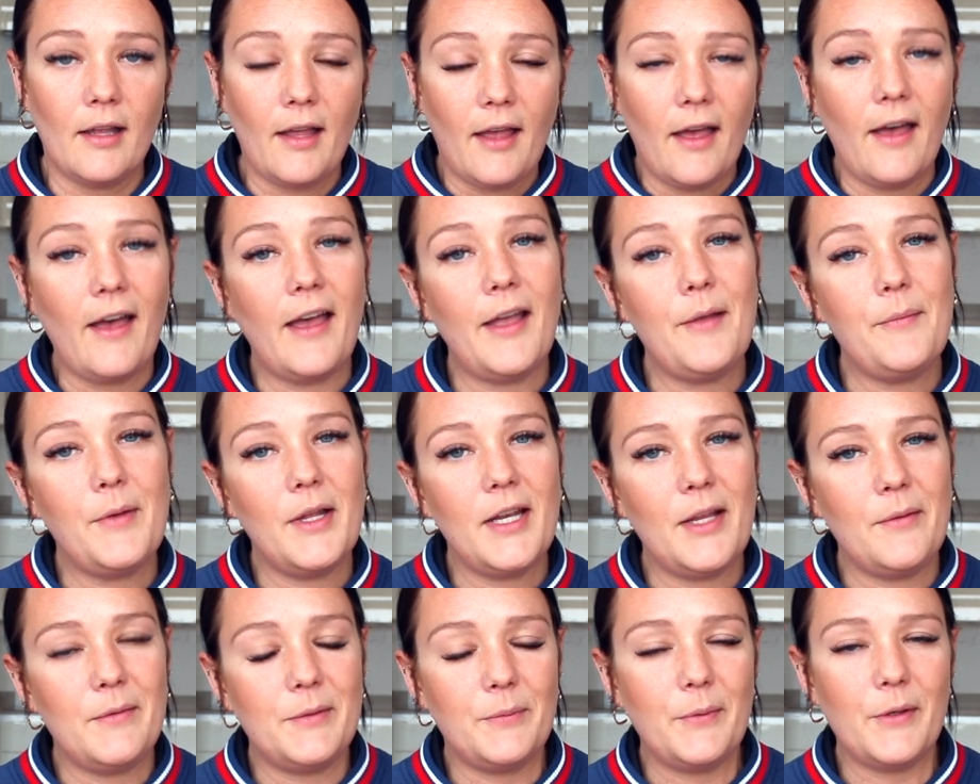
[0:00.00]
Hi, my
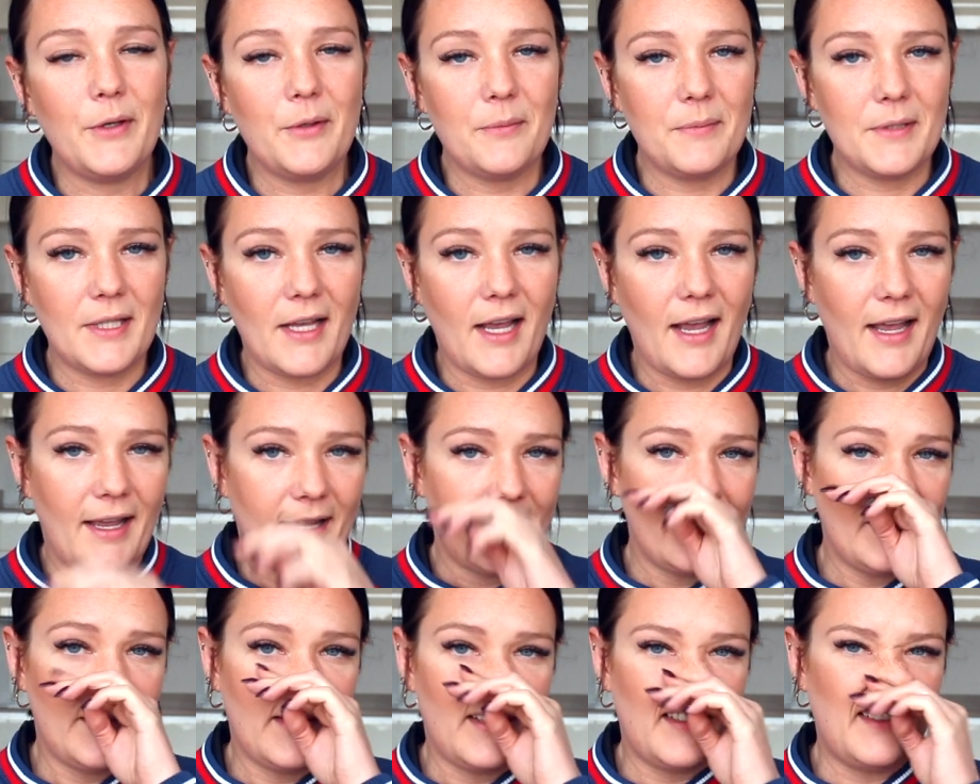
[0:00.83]
name is Pops
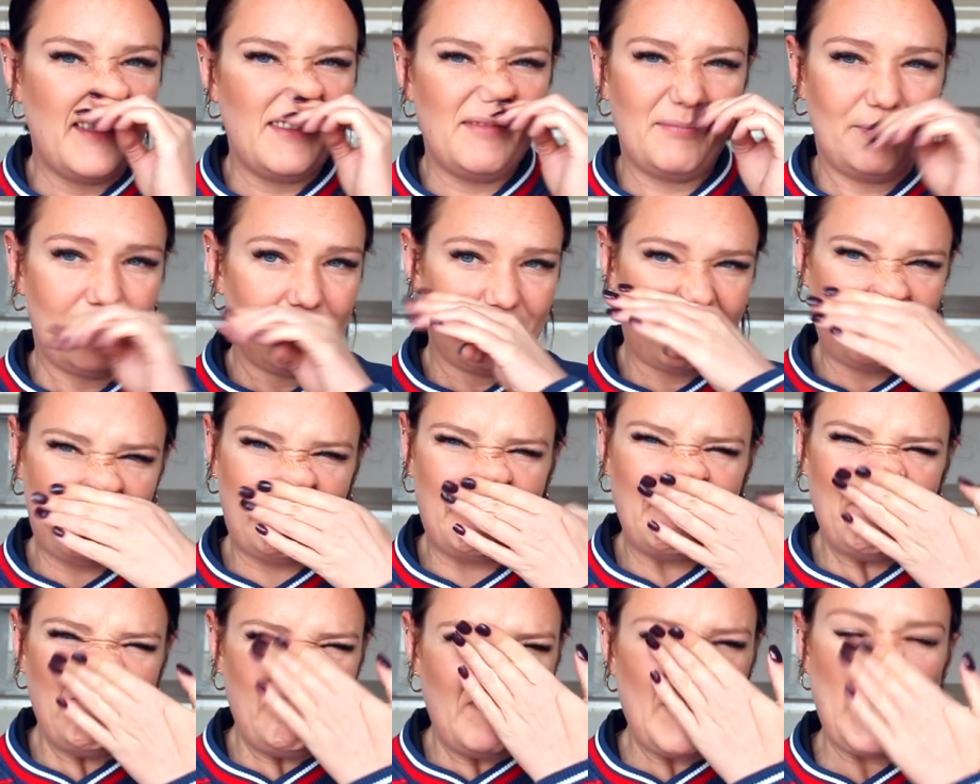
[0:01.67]
and
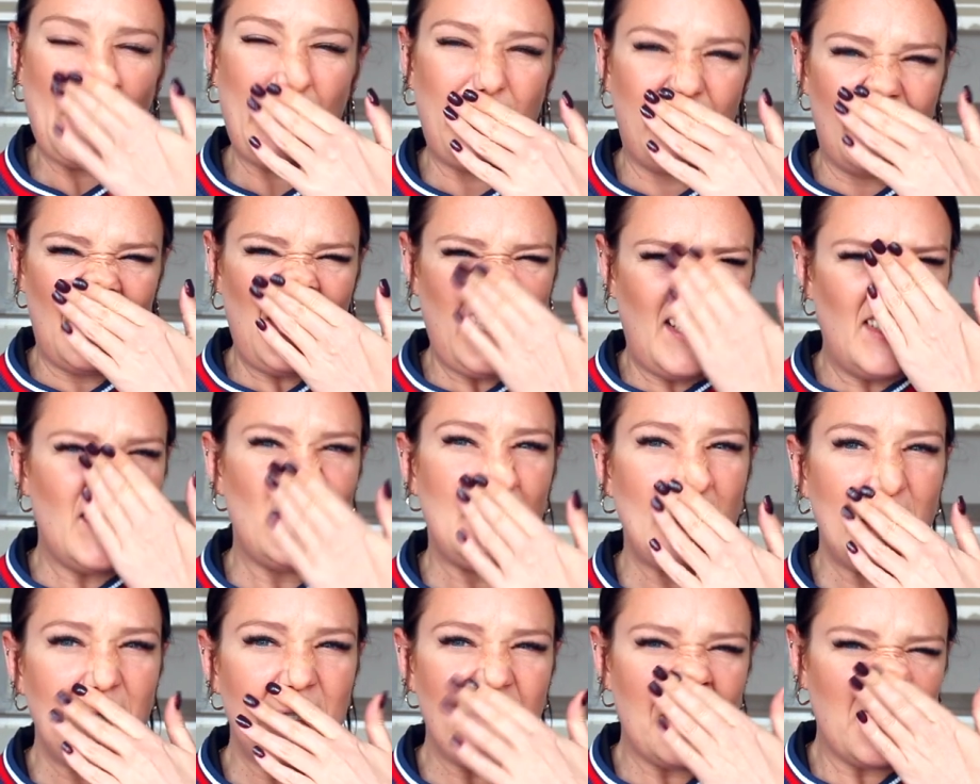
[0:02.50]
I have an
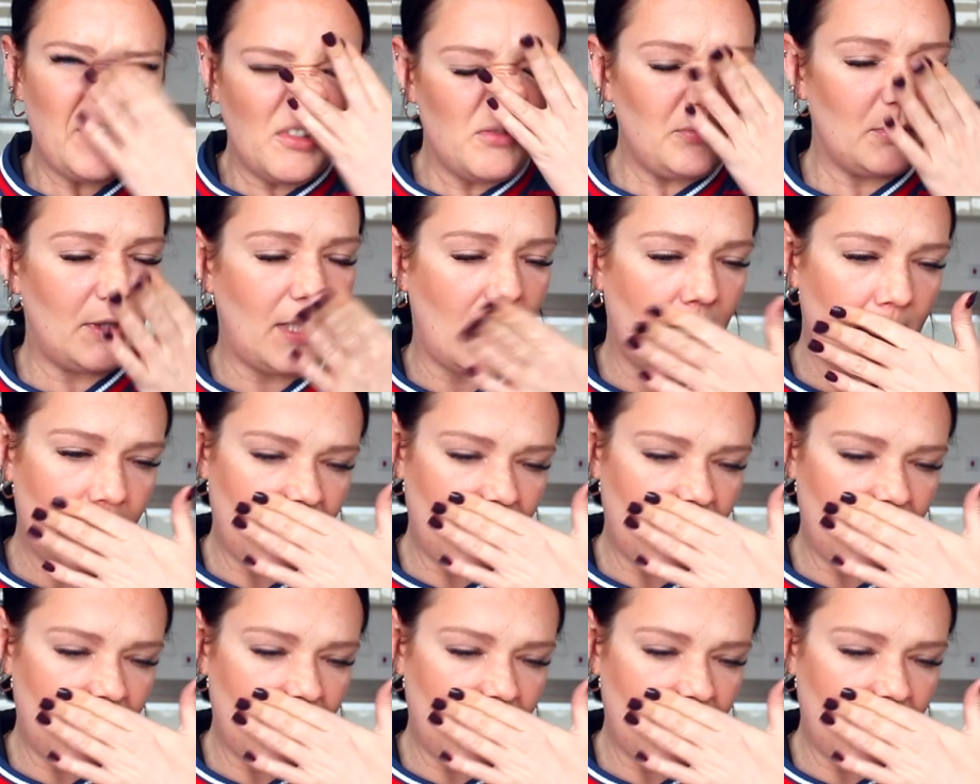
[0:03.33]
itchy nose.